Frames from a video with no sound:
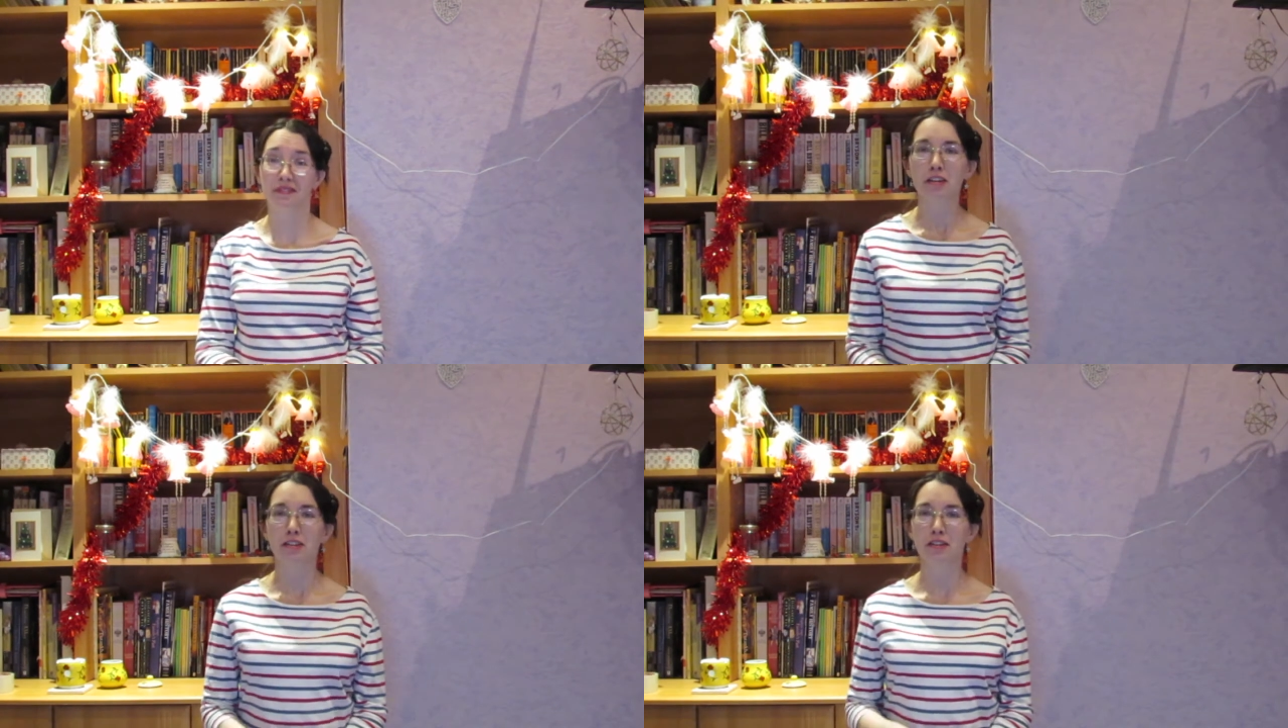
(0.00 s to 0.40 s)

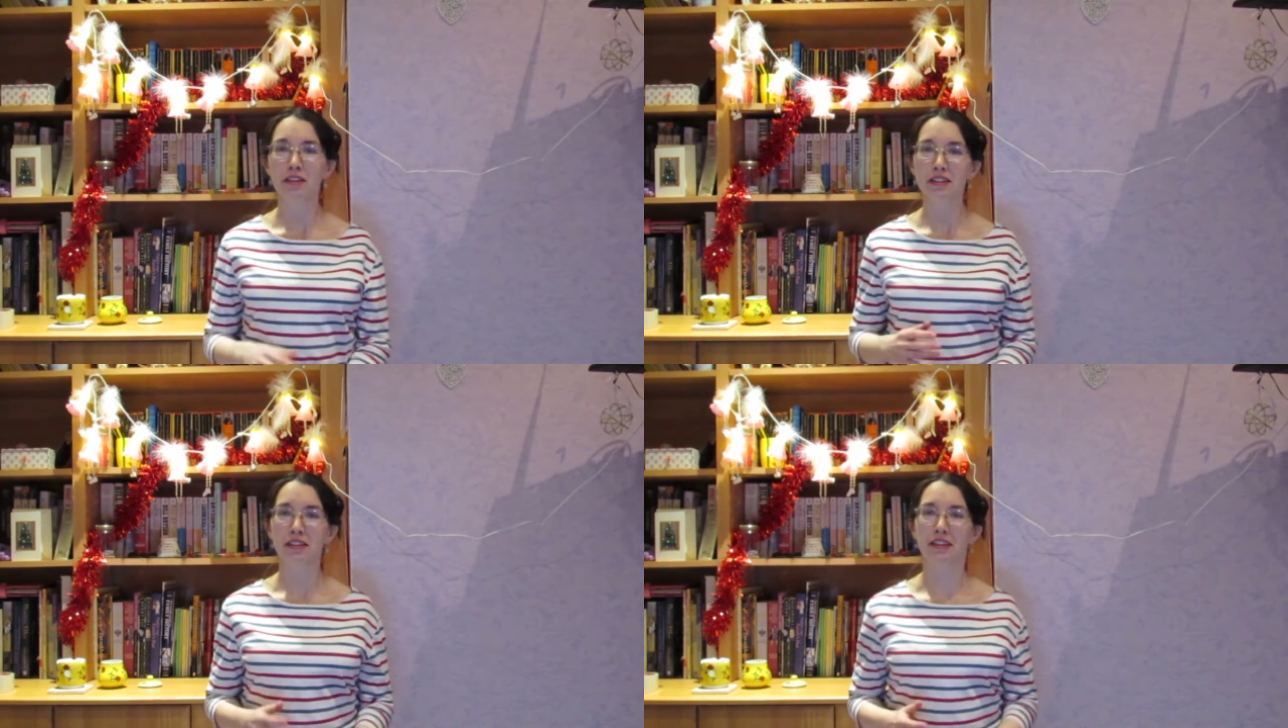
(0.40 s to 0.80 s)
So
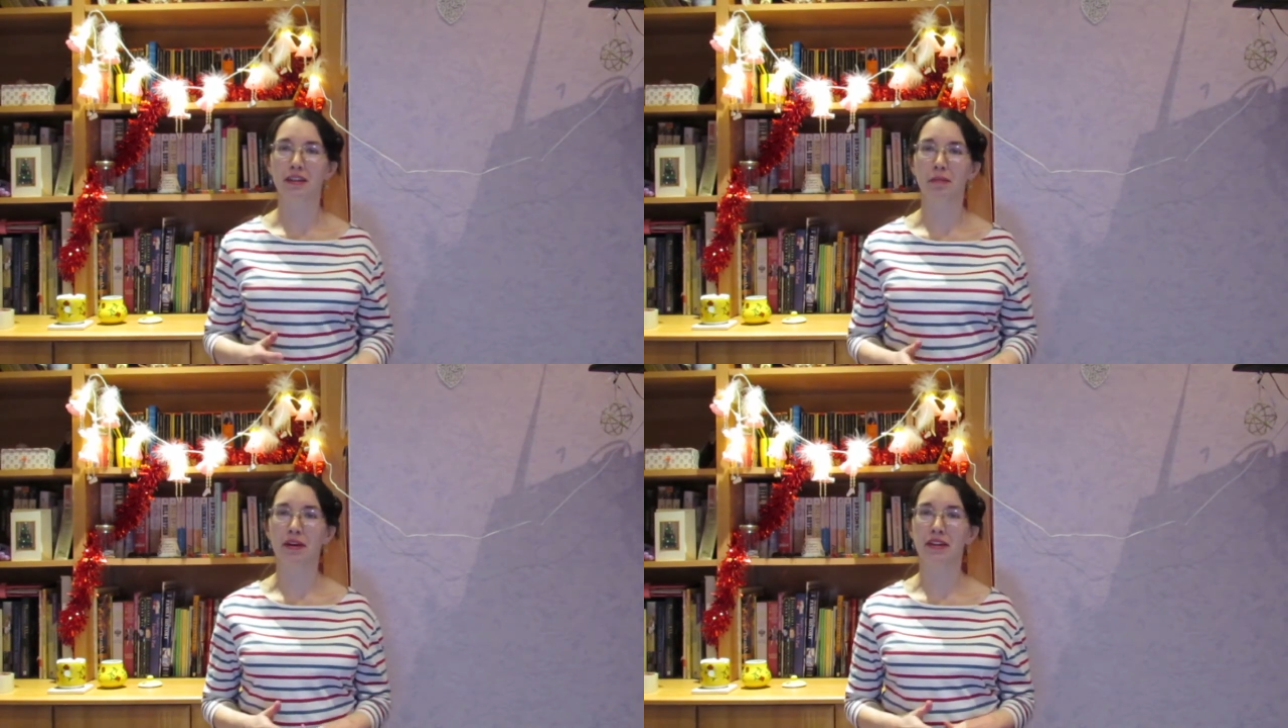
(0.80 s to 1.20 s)
there's a little
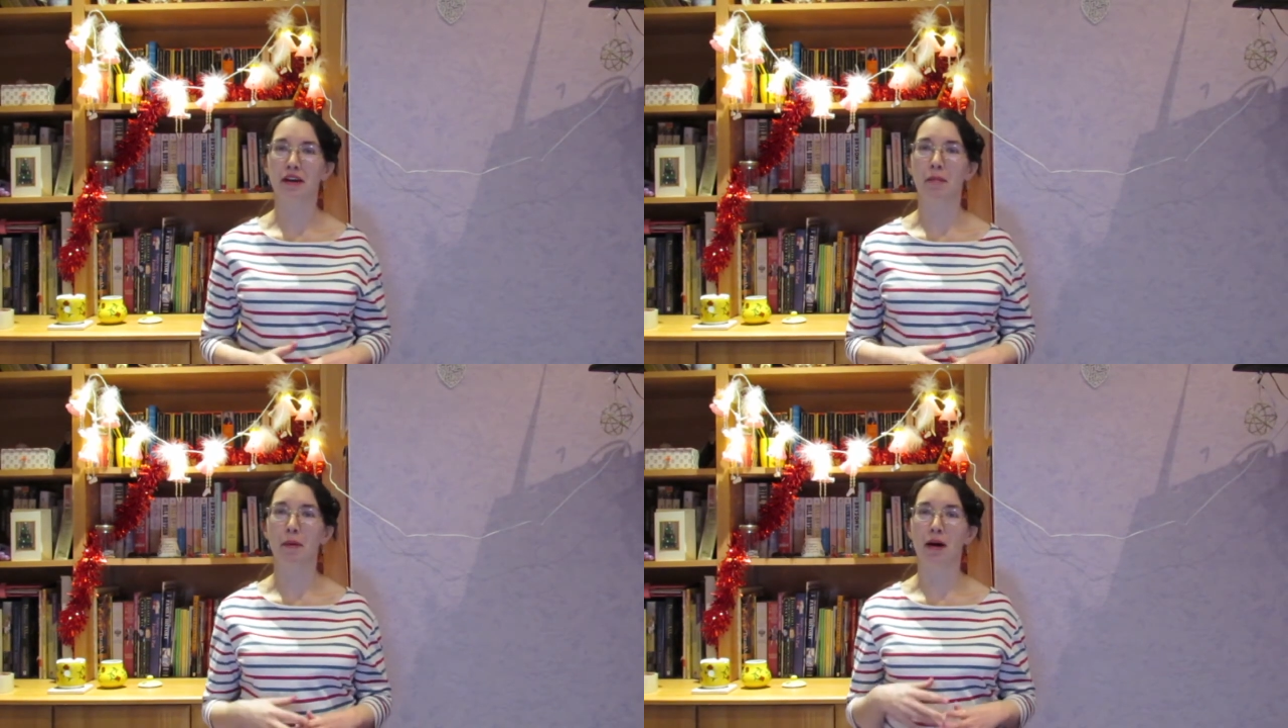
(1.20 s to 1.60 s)
bit
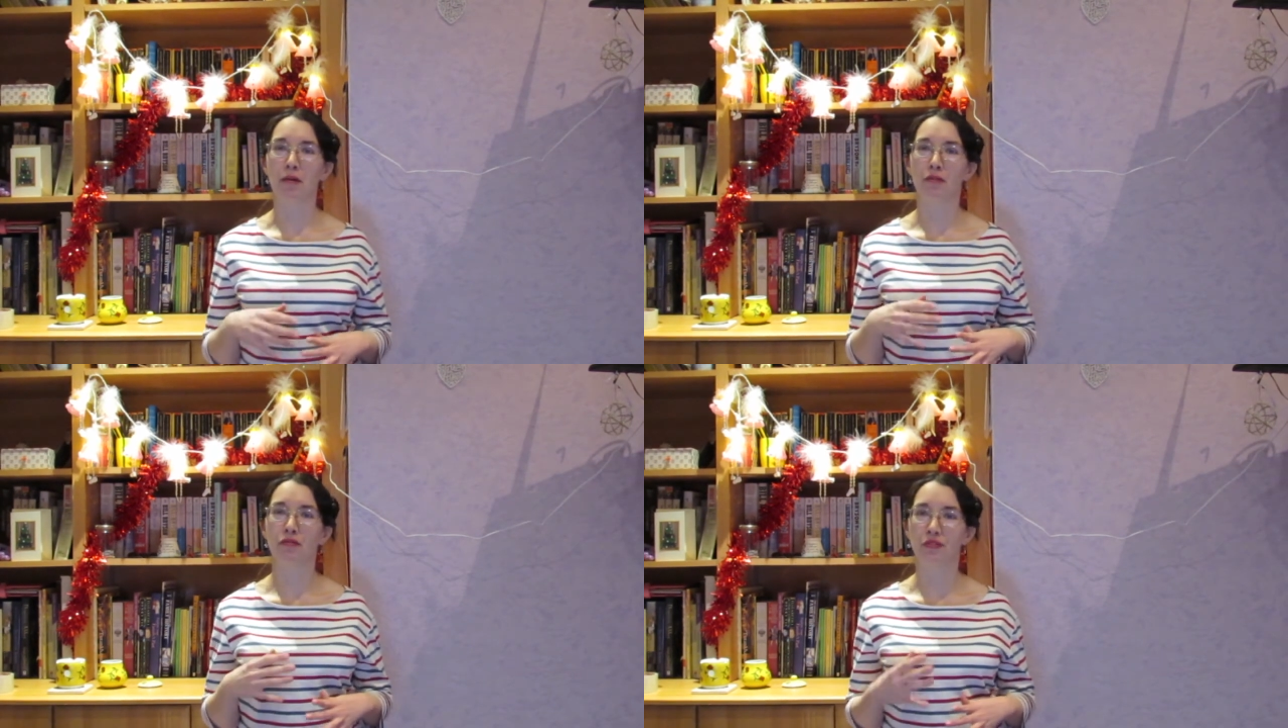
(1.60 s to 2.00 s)

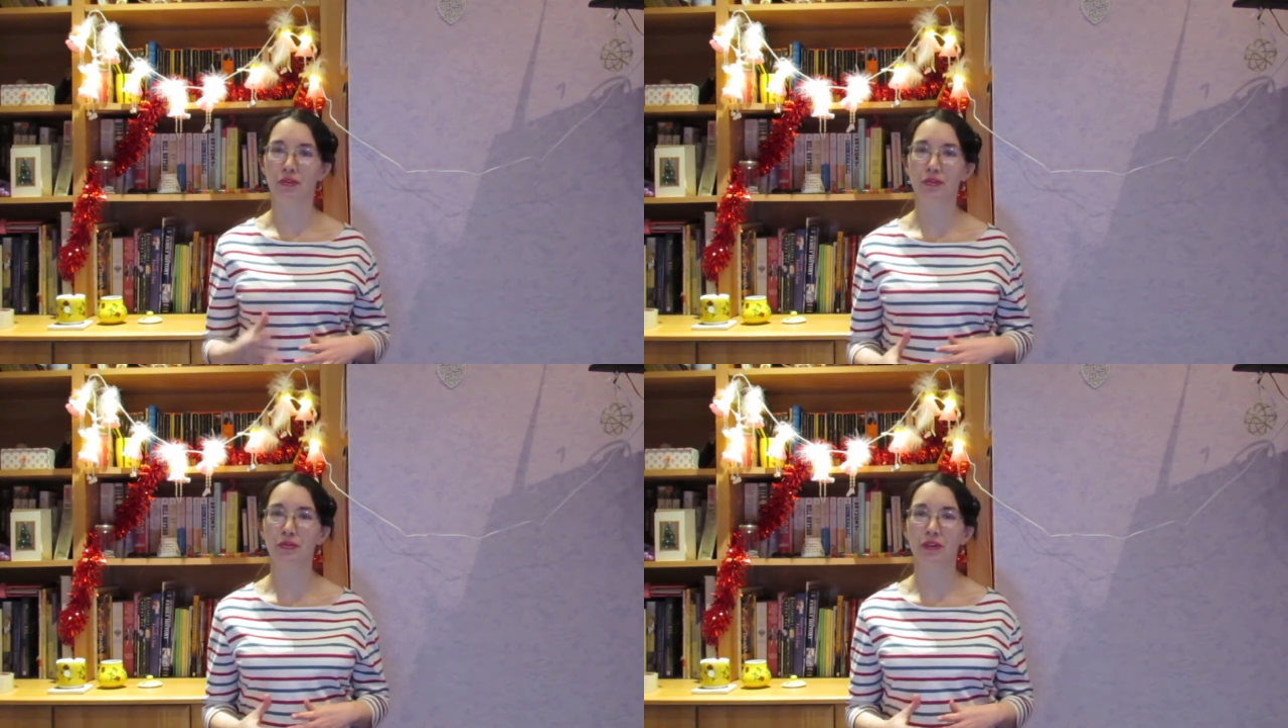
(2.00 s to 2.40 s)
about
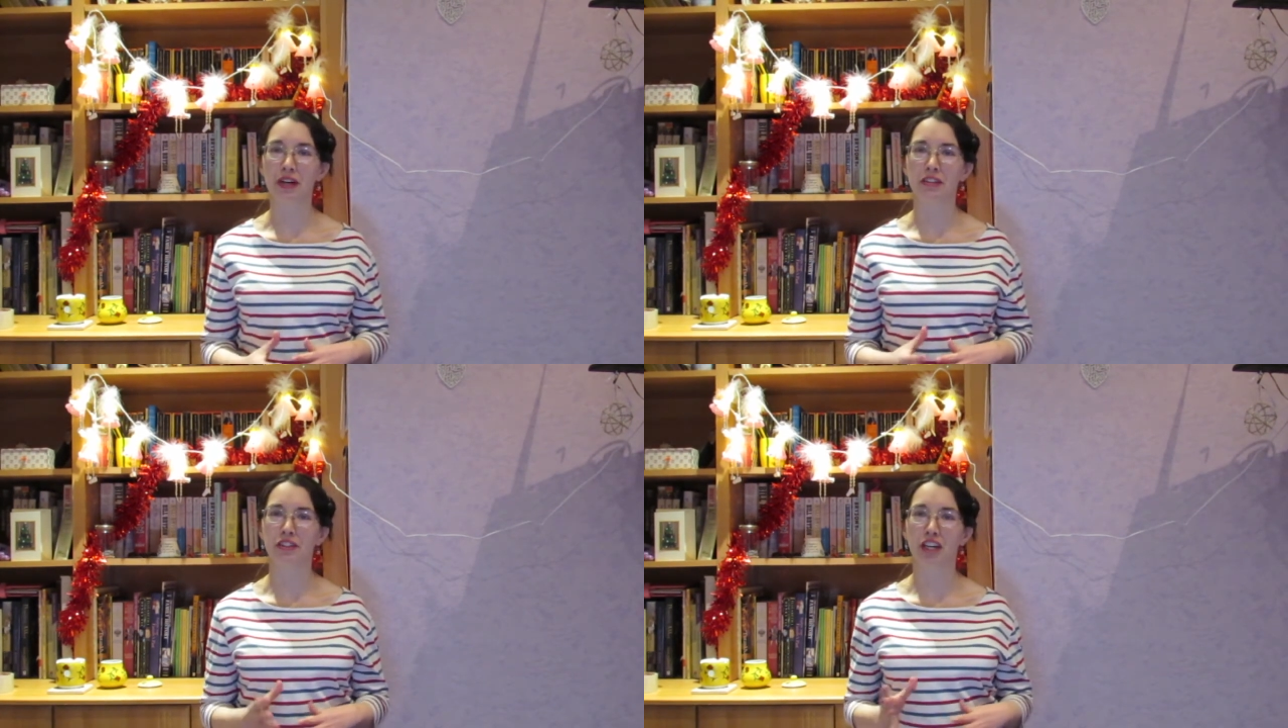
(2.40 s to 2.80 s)
food
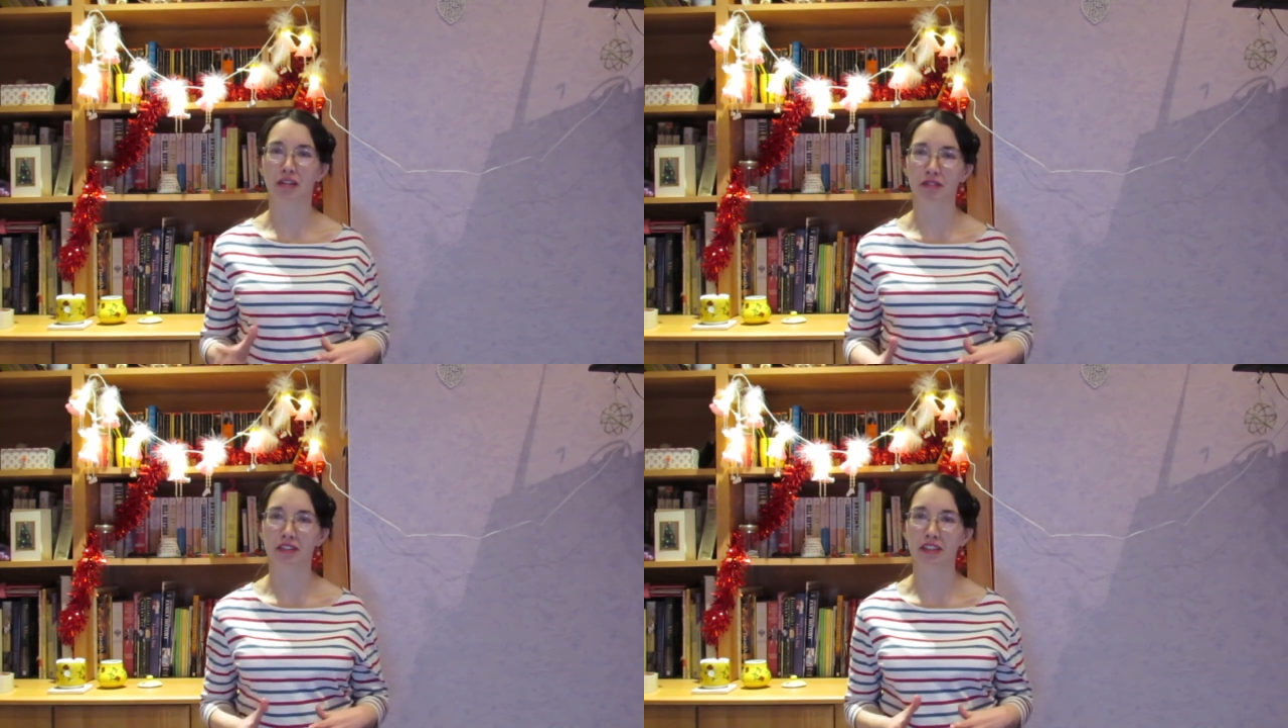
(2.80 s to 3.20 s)
and
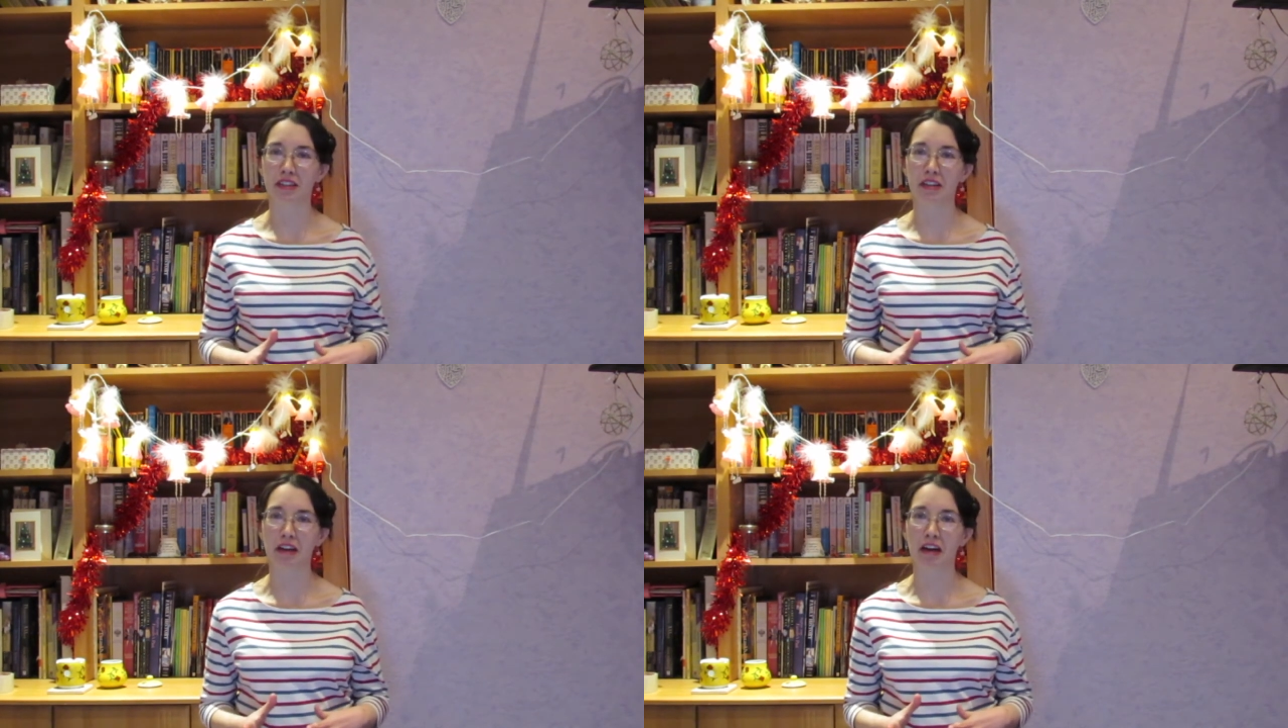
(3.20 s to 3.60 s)

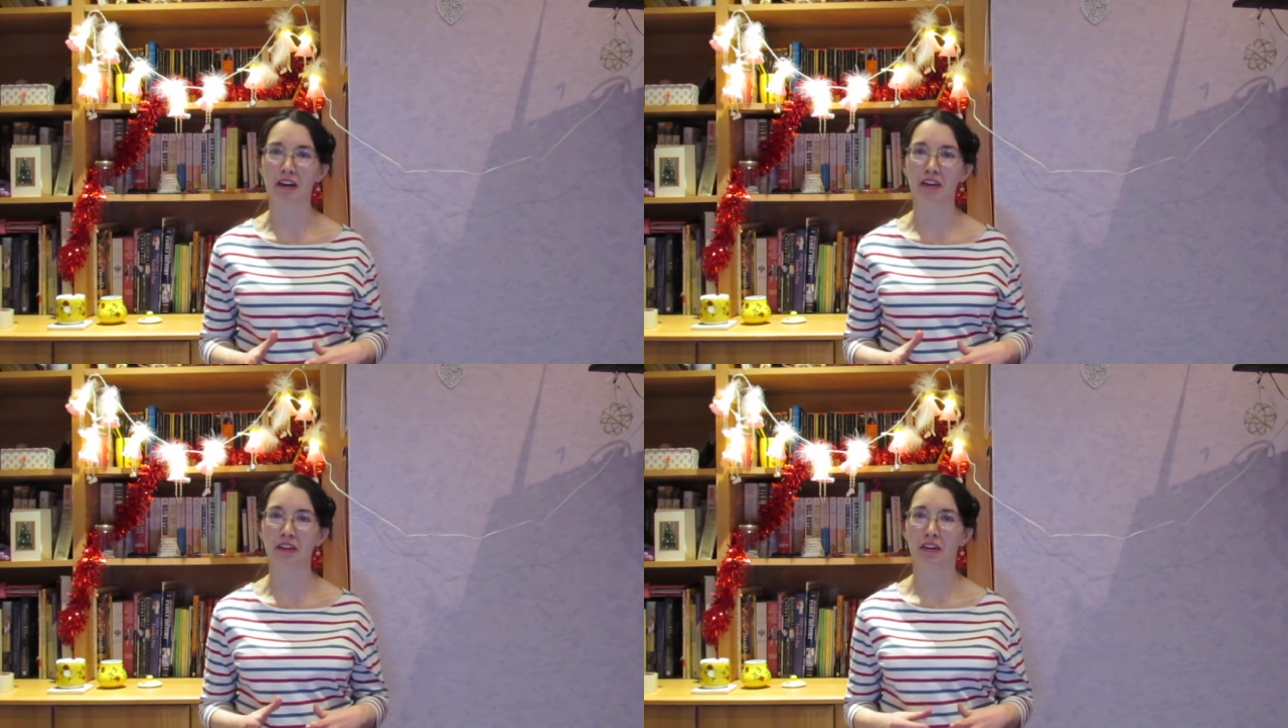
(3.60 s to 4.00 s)
charity
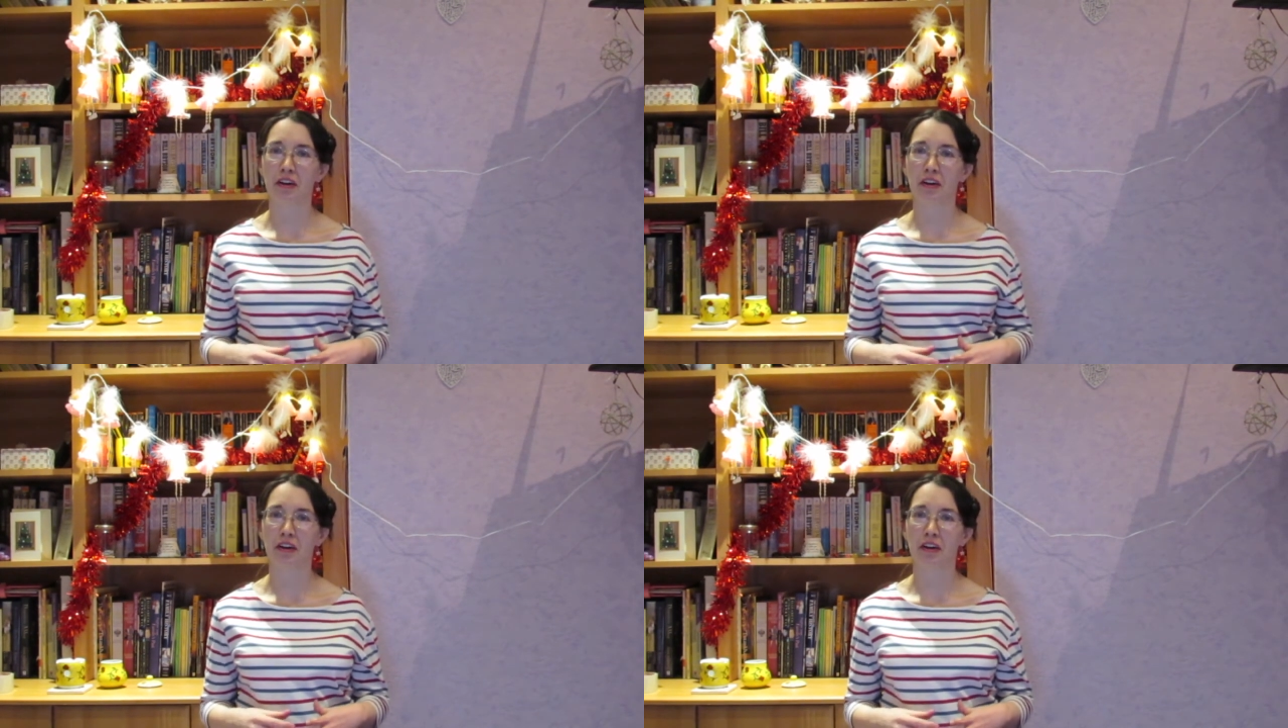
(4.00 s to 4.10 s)
and